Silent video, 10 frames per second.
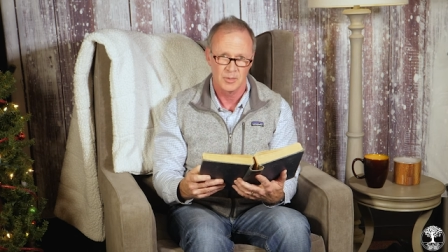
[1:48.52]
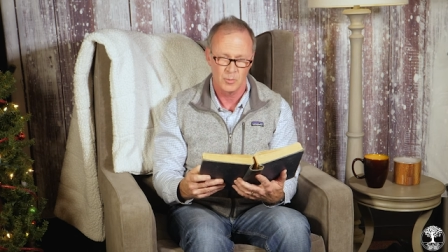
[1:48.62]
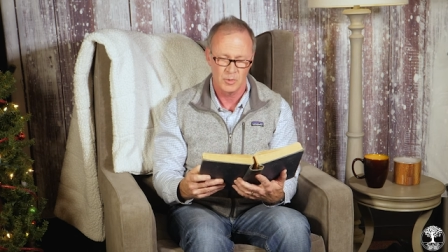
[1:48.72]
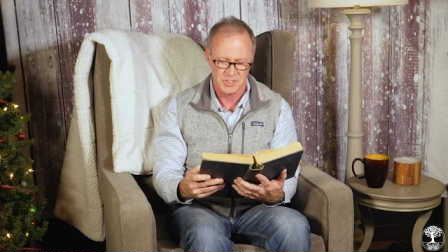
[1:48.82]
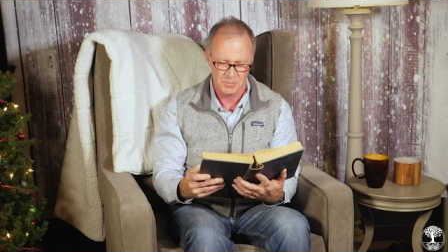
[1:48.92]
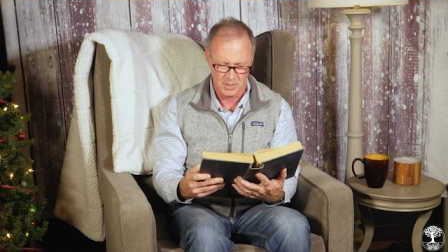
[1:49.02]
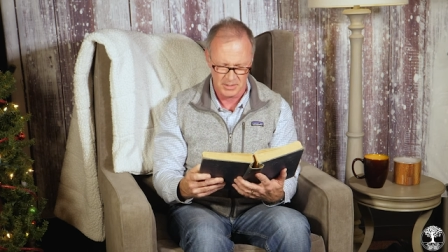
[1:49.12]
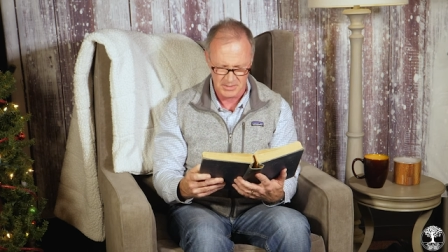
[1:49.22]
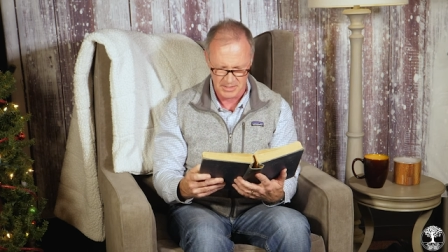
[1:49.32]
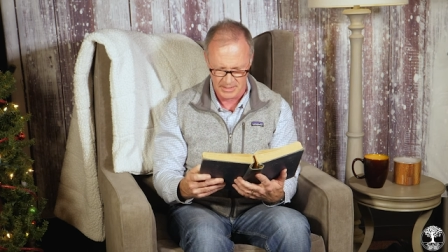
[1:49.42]
Once
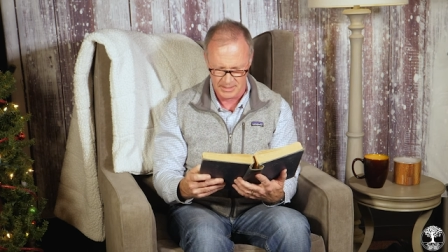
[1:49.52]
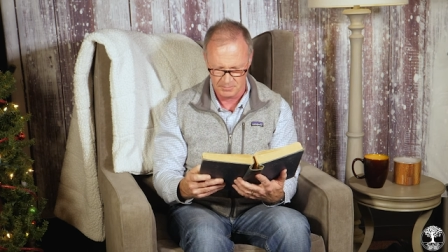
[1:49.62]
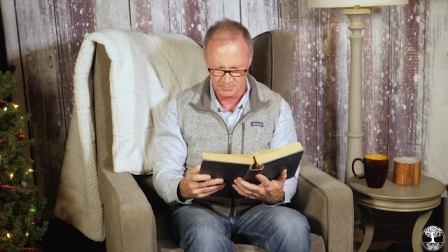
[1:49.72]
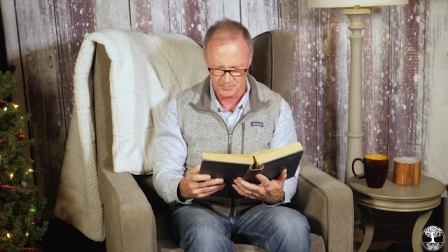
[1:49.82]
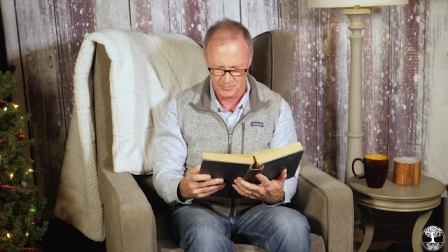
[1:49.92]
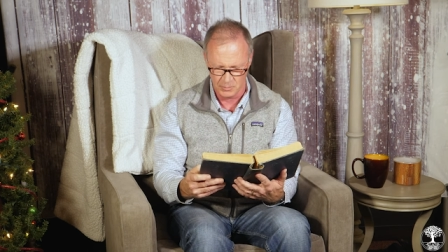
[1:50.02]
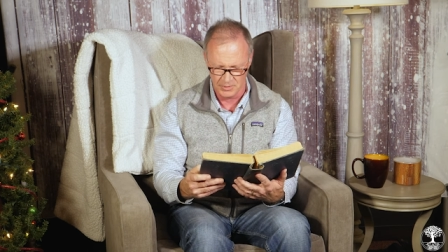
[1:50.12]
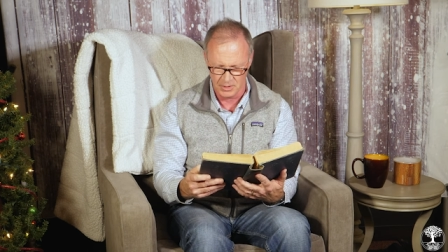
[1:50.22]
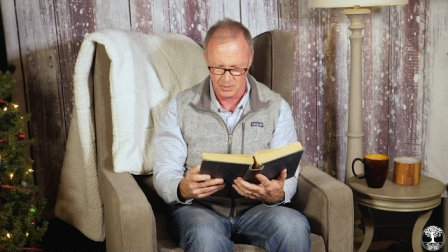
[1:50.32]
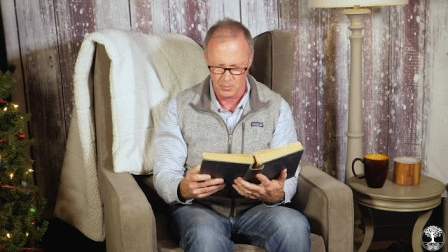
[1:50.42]
upon a time, when
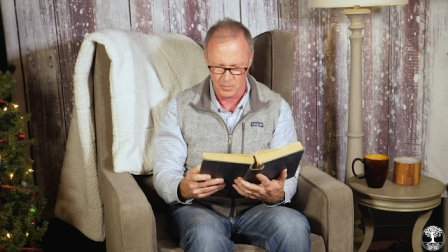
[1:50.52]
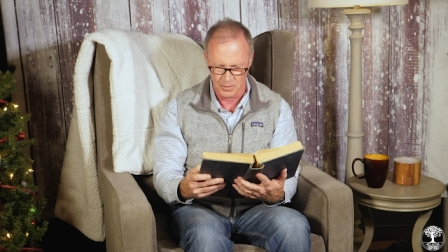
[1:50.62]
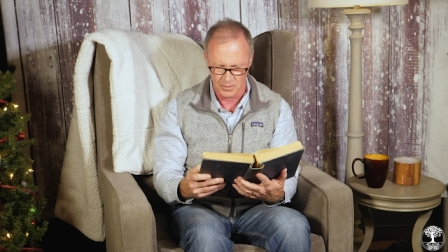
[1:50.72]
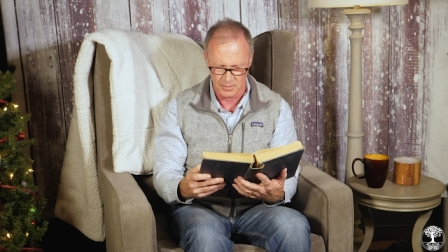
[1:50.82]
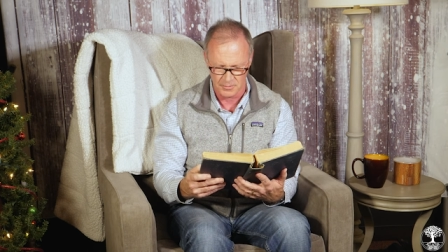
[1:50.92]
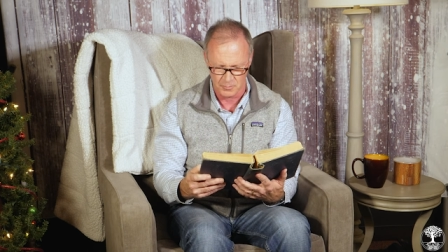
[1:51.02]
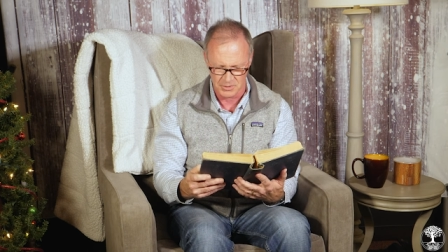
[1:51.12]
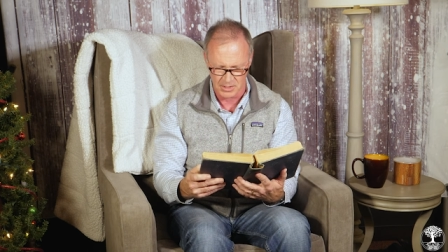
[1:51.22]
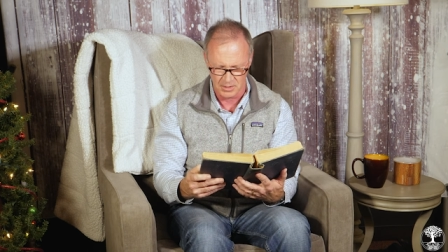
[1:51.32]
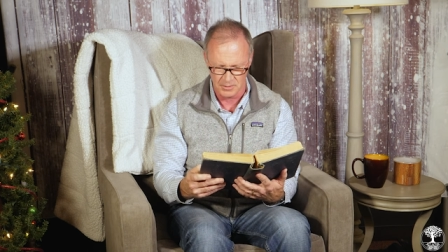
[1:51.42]
the whole earth
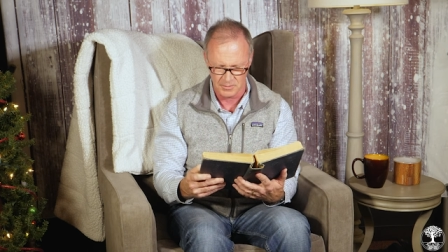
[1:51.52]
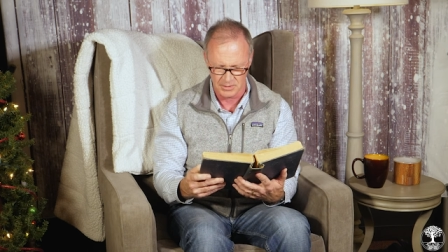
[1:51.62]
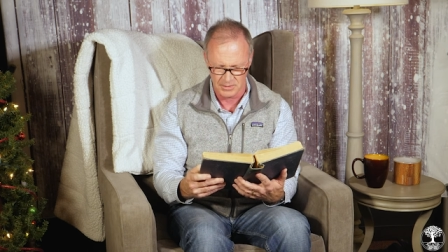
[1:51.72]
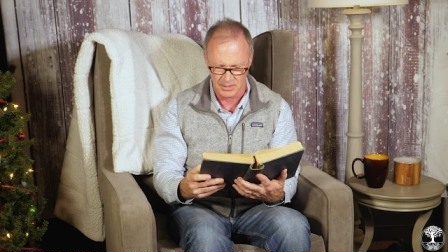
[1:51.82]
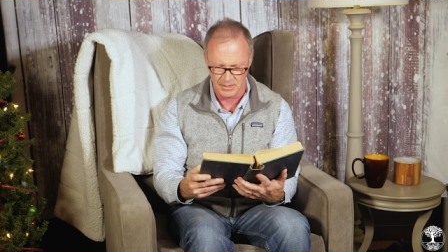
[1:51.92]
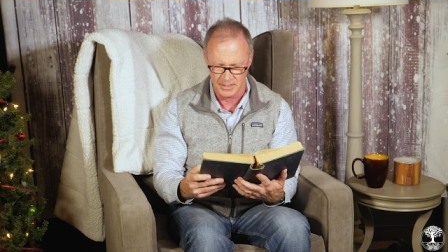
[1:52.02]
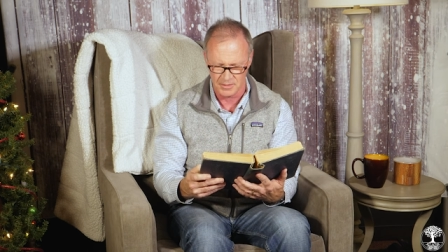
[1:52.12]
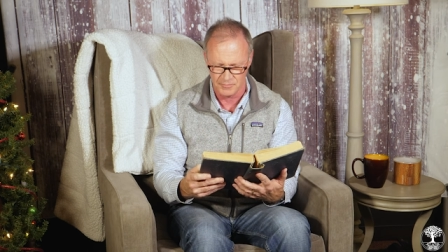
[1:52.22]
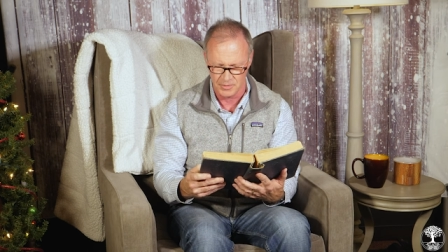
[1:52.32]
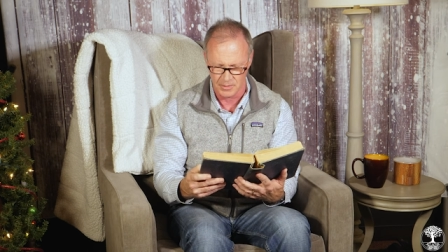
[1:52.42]
was cloaked in a
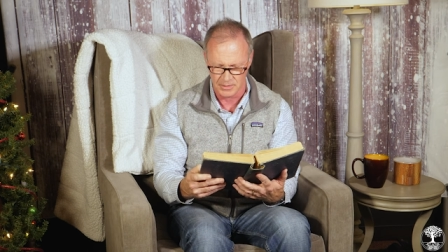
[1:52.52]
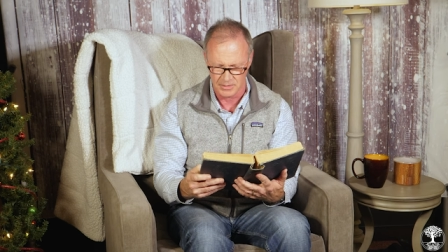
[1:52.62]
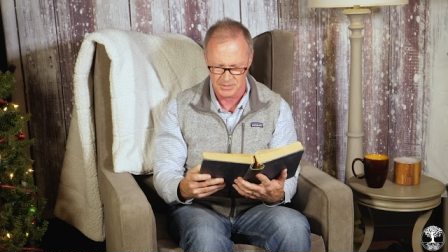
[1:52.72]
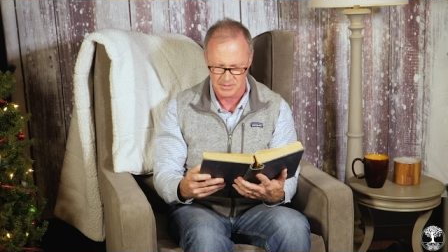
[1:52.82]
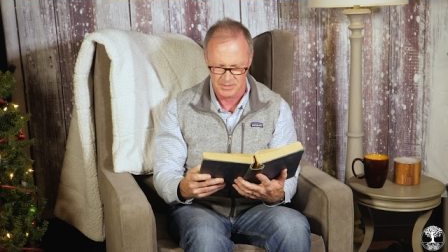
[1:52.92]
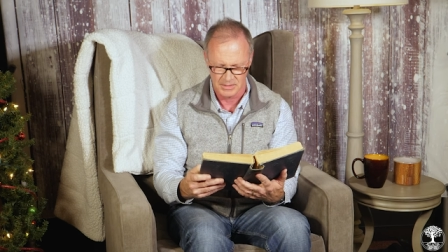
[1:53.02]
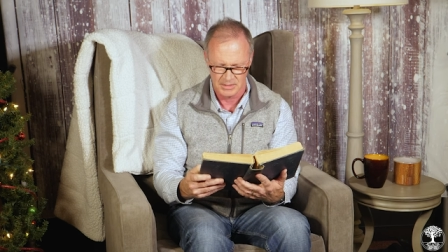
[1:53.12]
cloud of darkness,